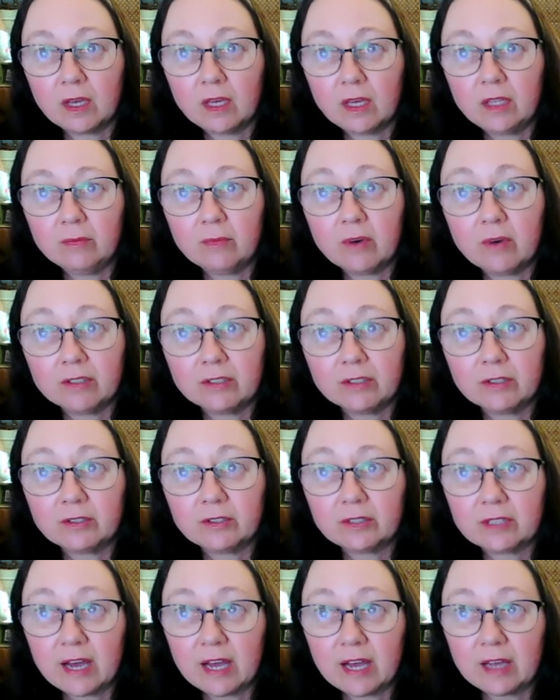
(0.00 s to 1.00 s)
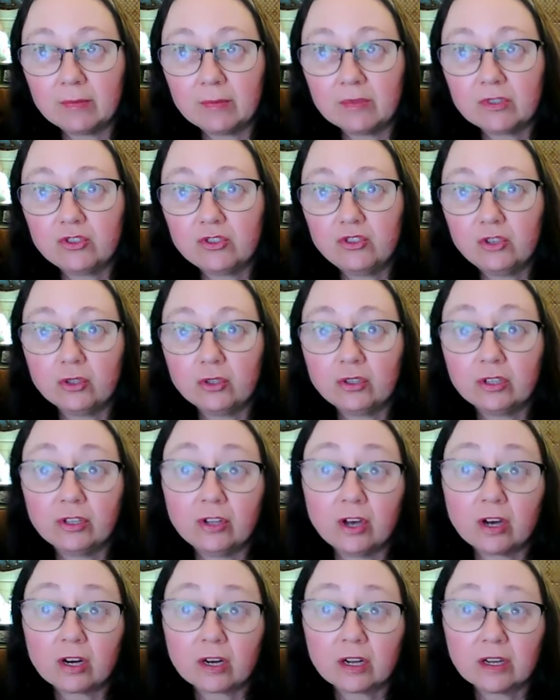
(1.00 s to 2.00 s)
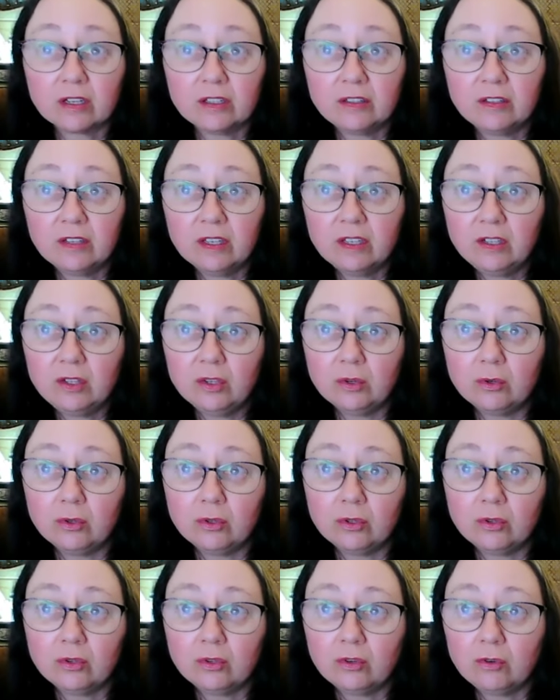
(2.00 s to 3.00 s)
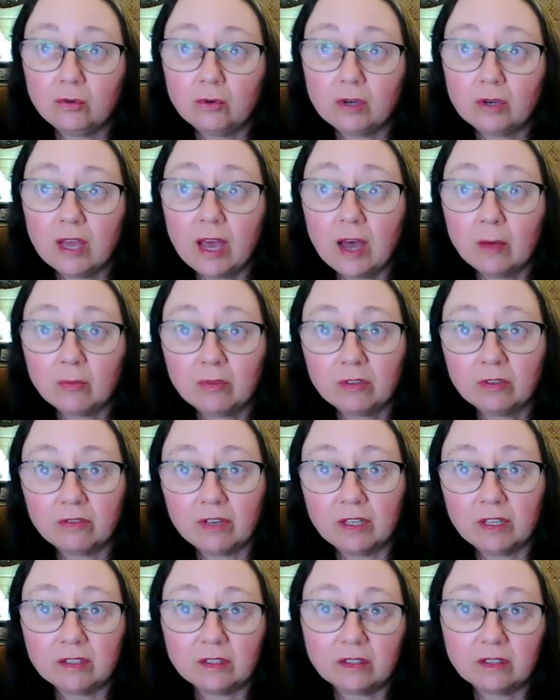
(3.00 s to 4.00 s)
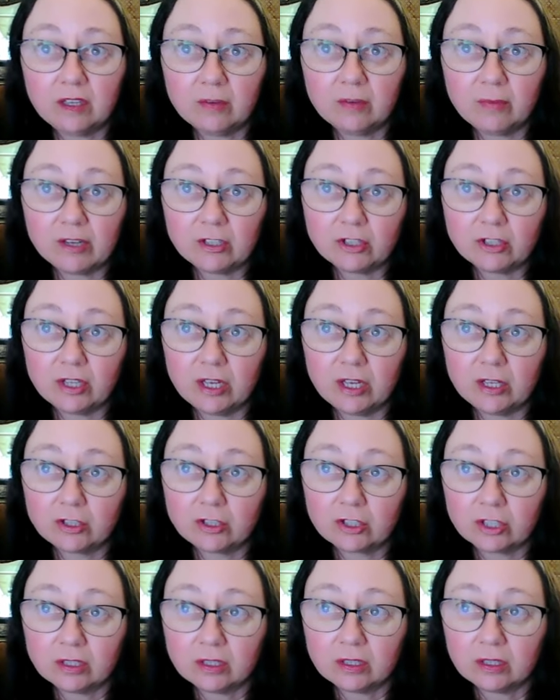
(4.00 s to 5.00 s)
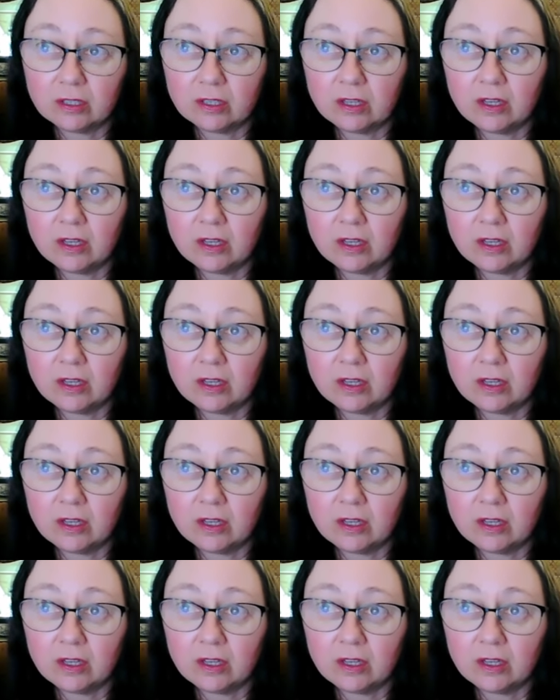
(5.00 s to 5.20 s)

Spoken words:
In modern times, Jotunar continued to captivate the imagination,